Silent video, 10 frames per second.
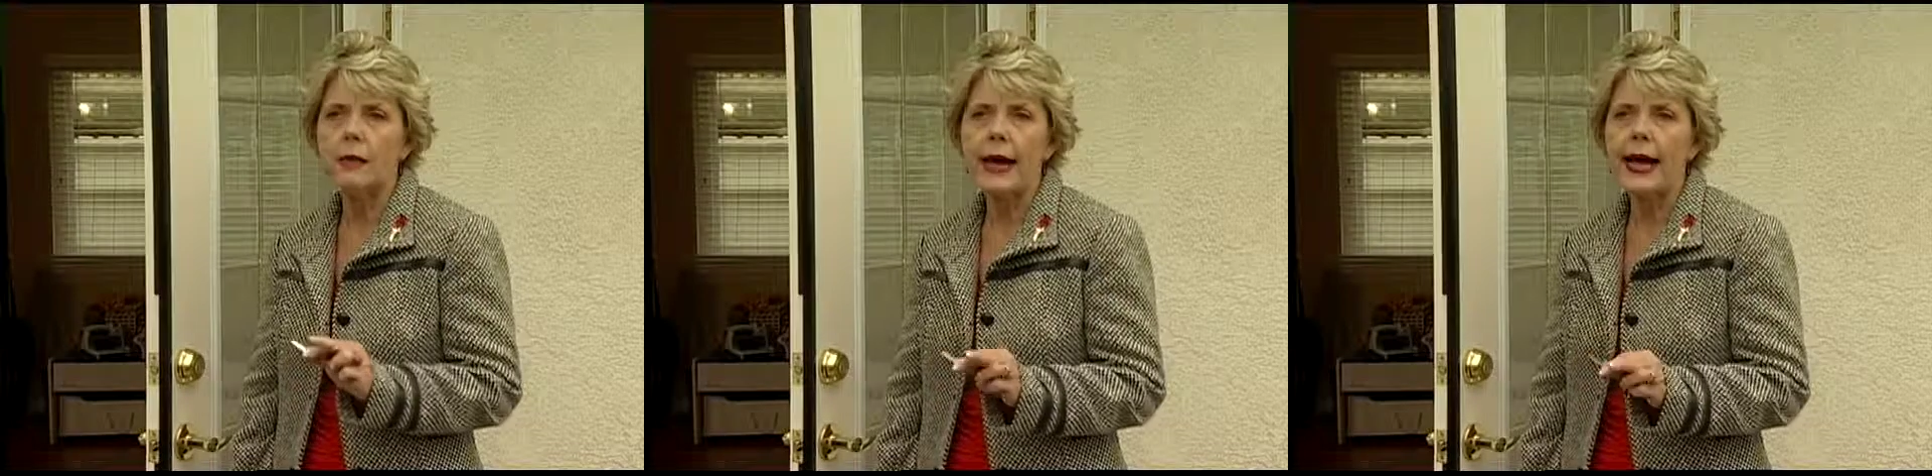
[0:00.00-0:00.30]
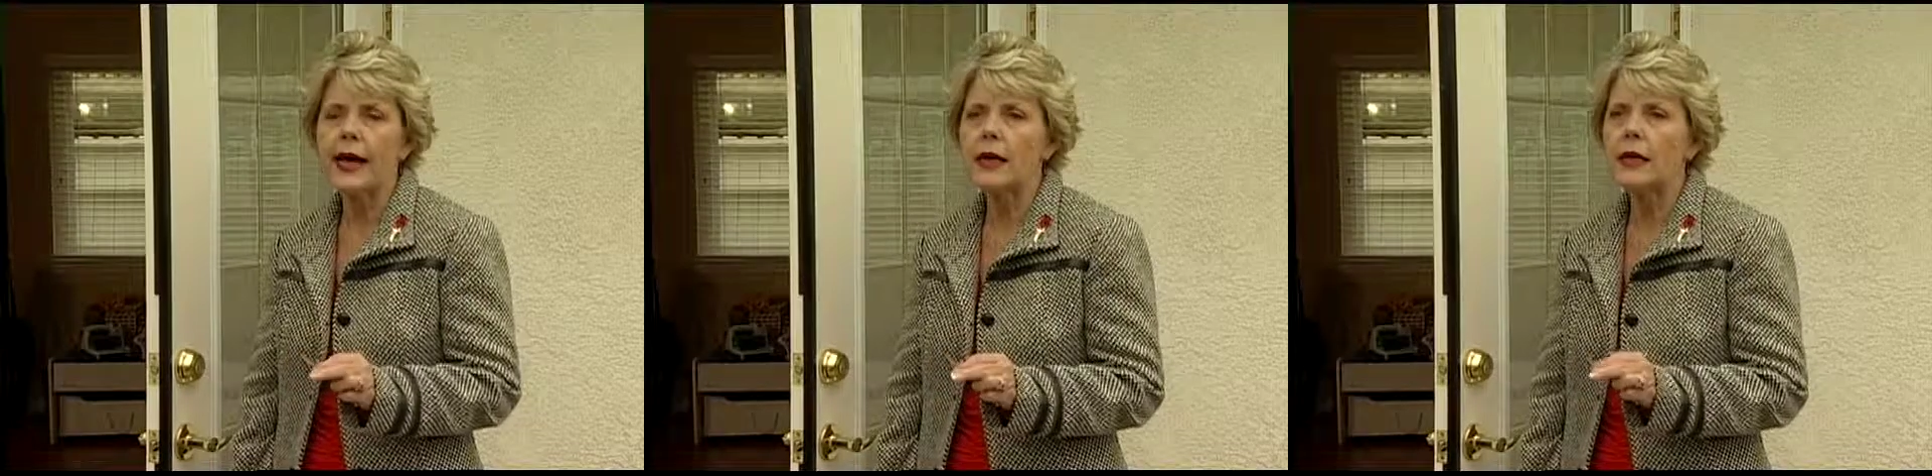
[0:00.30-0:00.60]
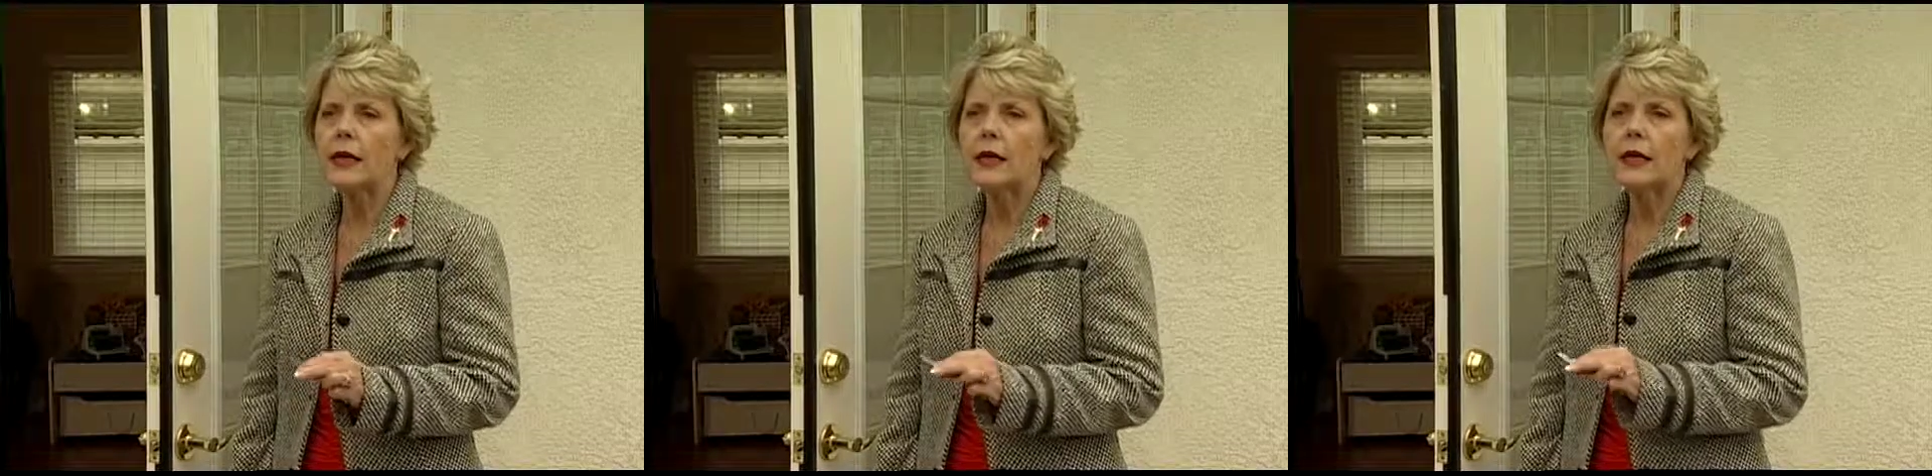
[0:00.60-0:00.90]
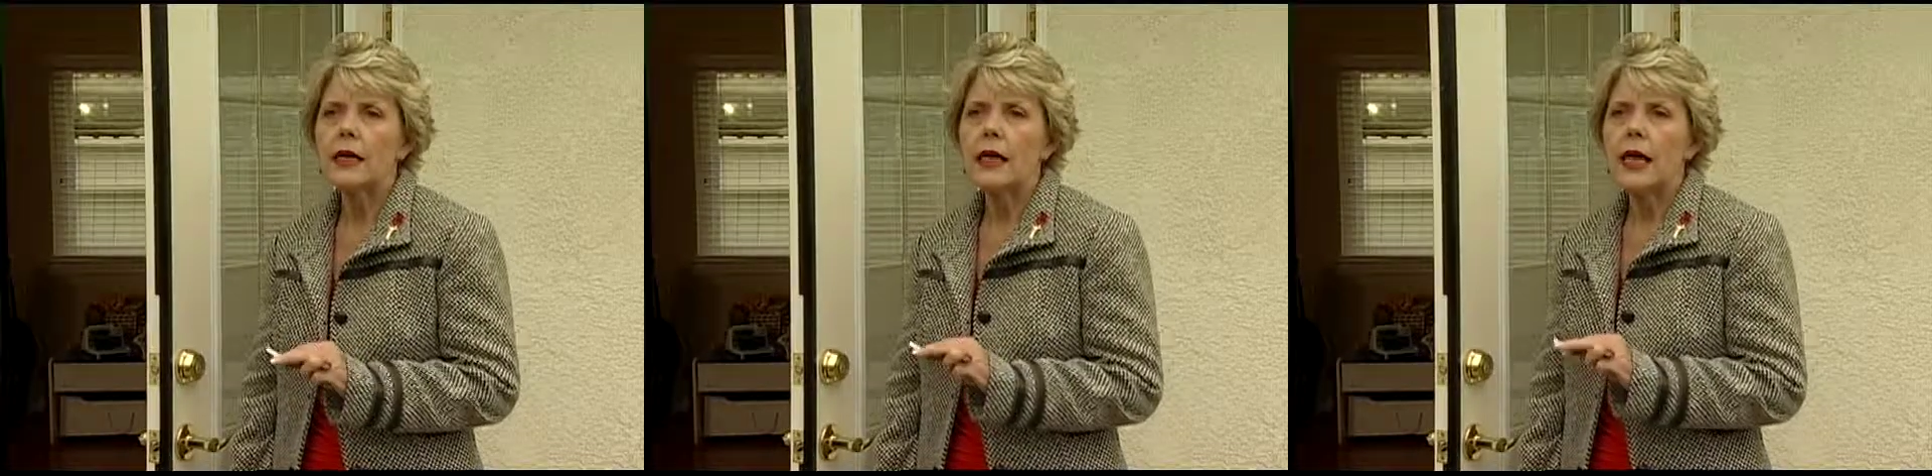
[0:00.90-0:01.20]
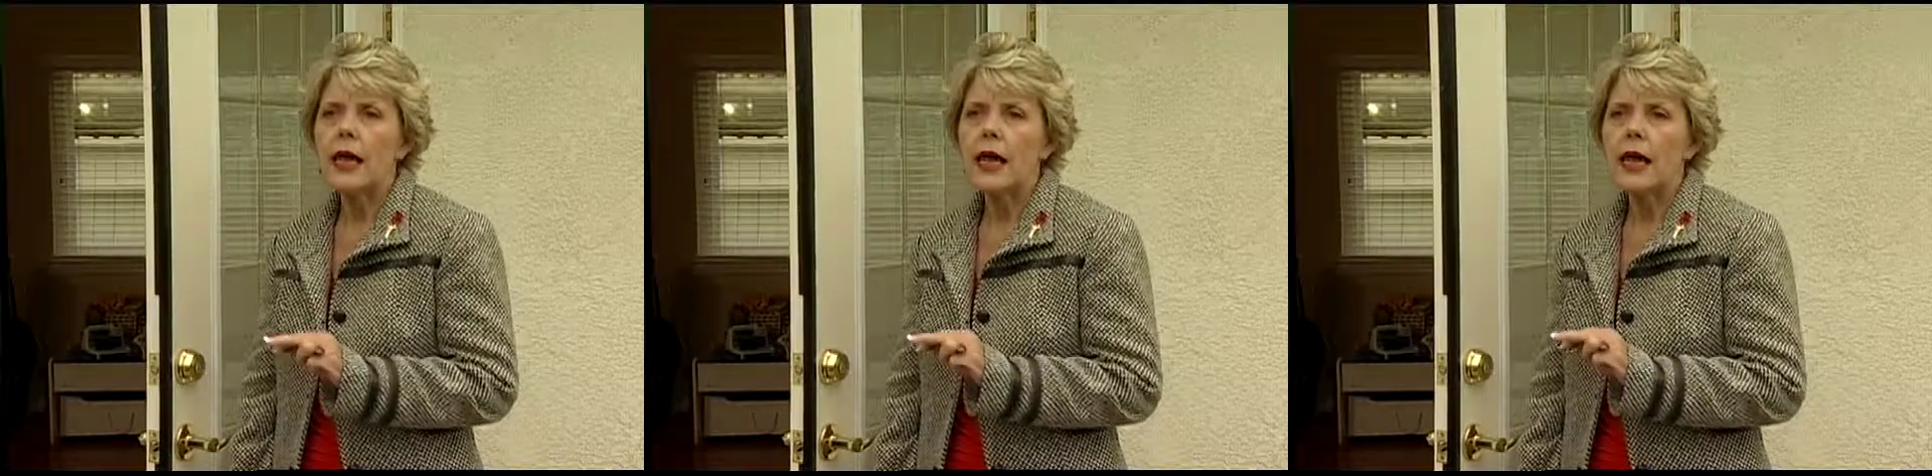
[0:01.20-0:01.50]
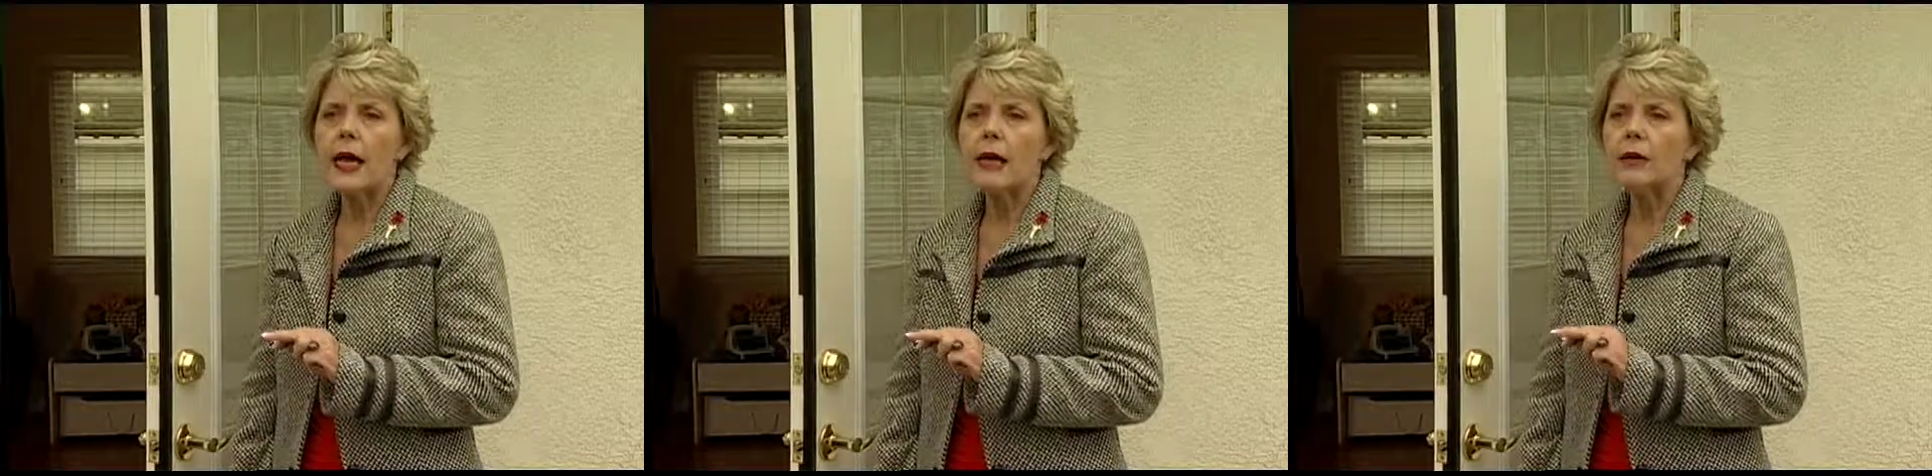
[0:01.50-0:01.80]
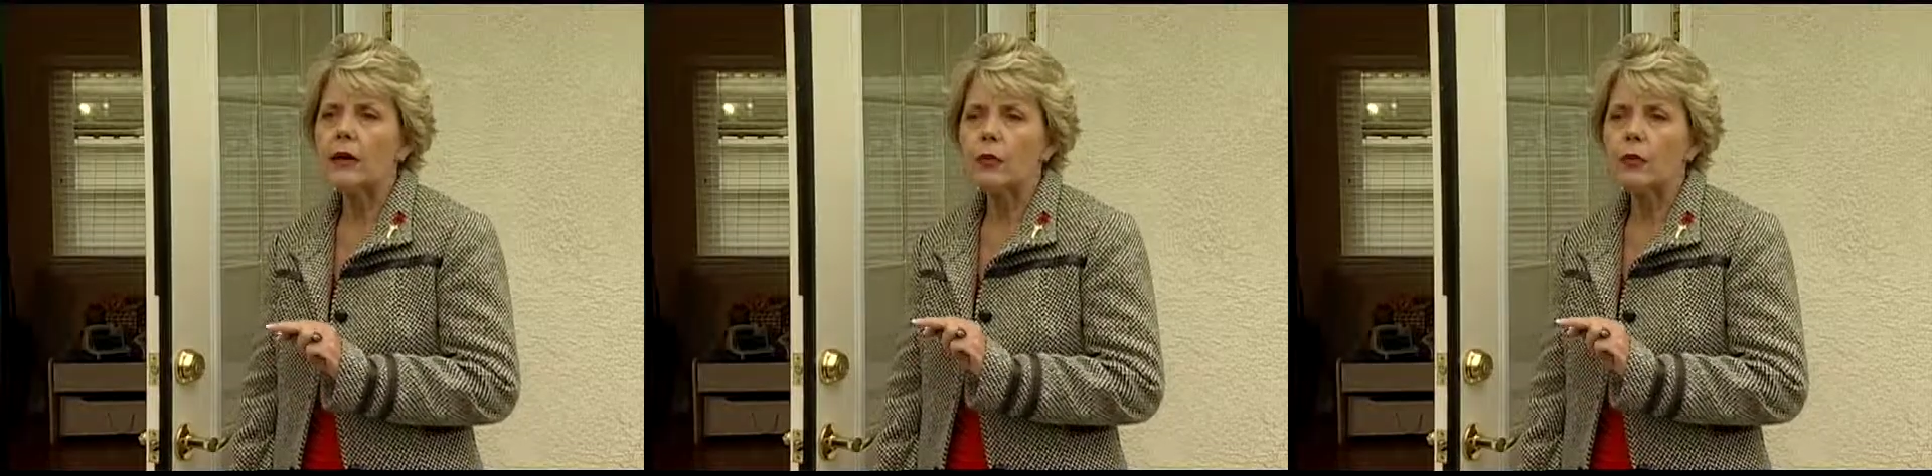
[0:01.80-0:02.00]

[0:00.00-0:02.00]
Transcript: back, and